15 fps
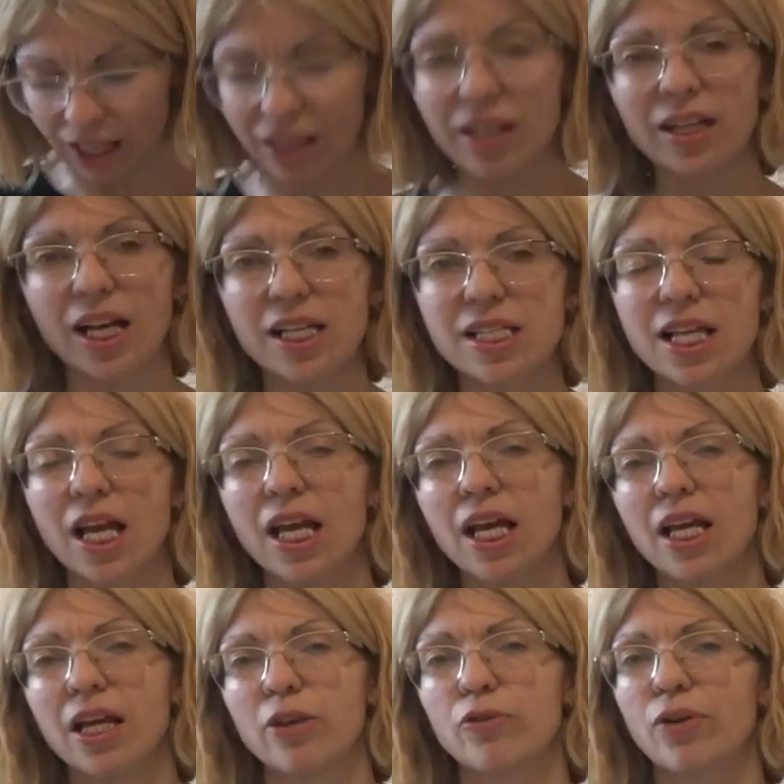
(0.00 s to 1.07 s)
The next
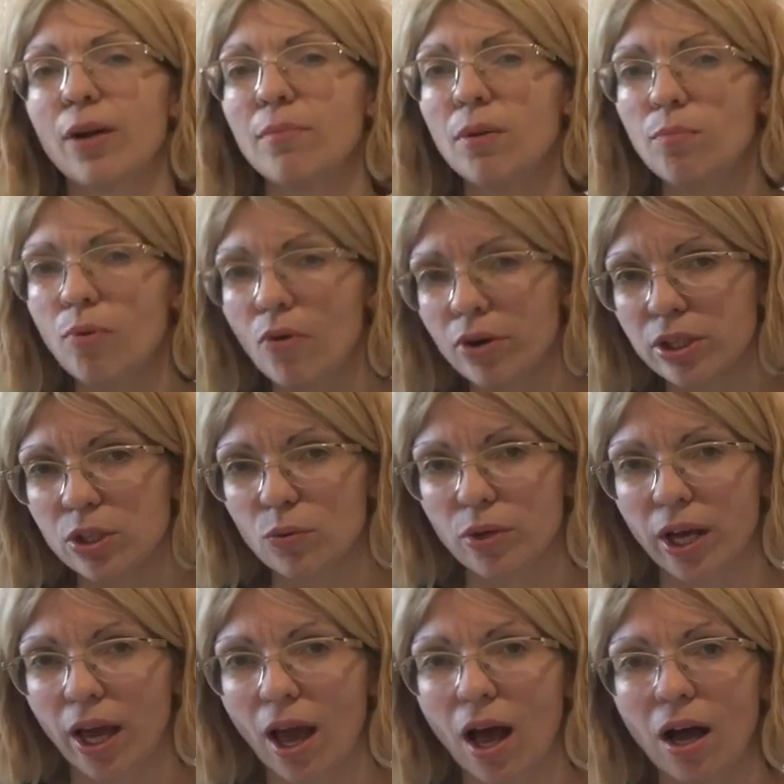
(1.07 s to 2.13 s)
grammar point
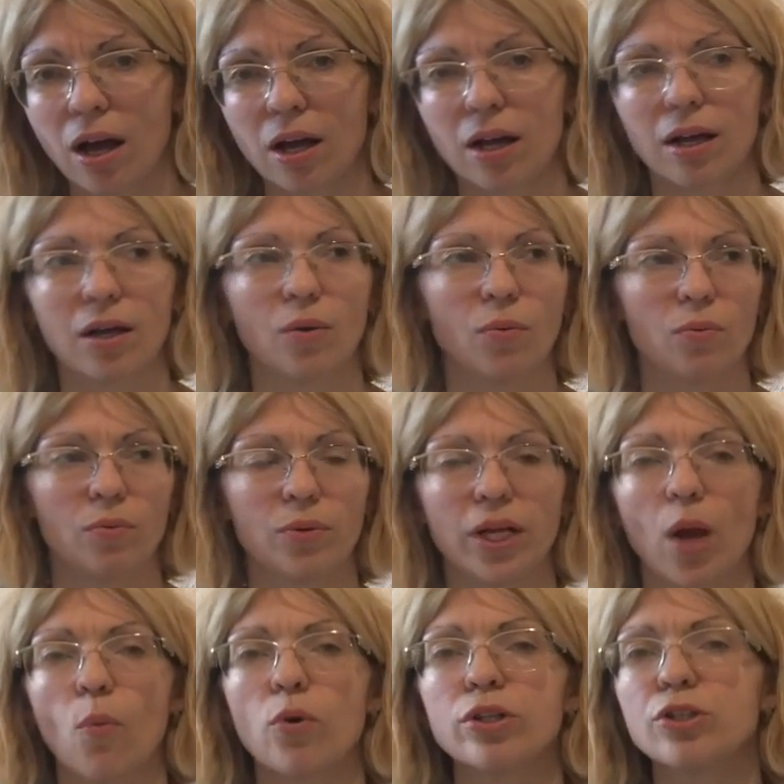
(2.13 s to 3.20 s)
what
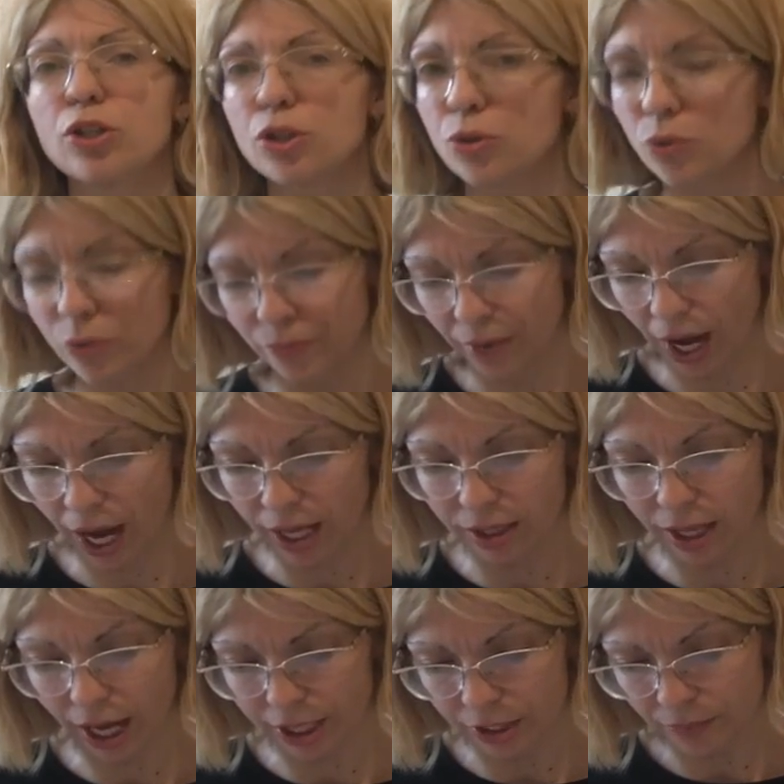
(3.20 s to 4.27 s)
I wanted to
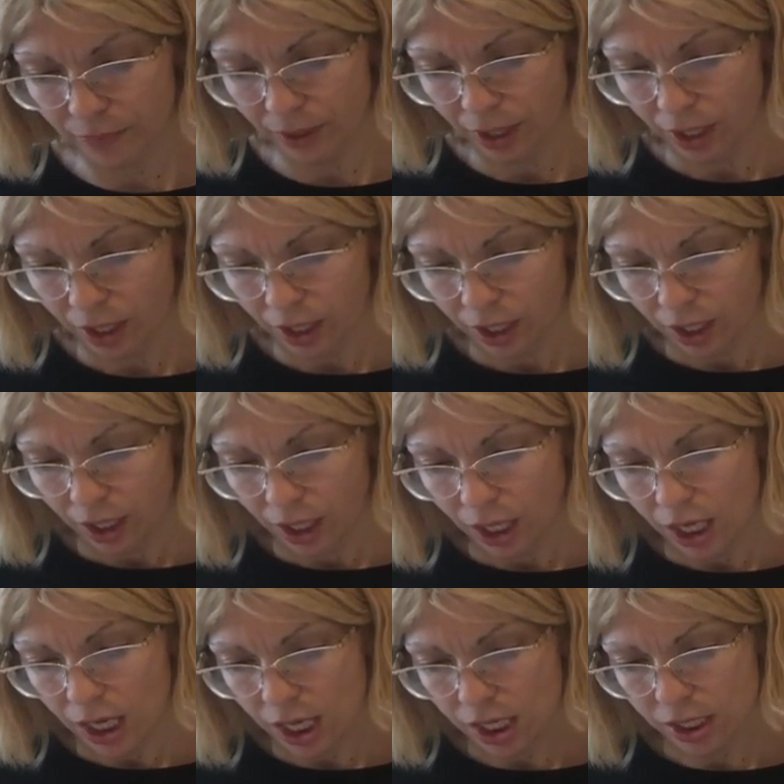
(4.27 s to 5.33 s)
highlight
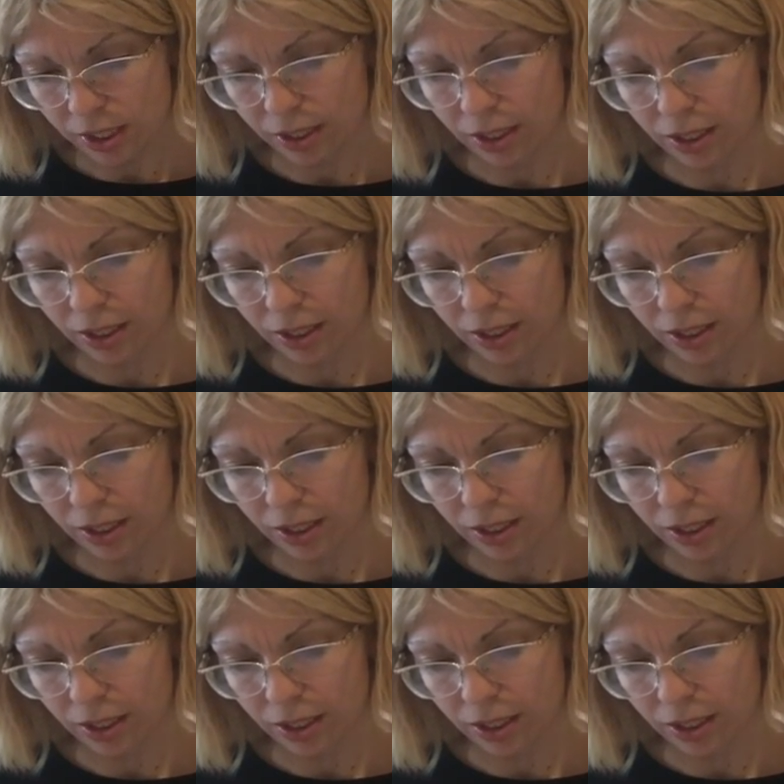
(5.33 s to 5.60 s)
is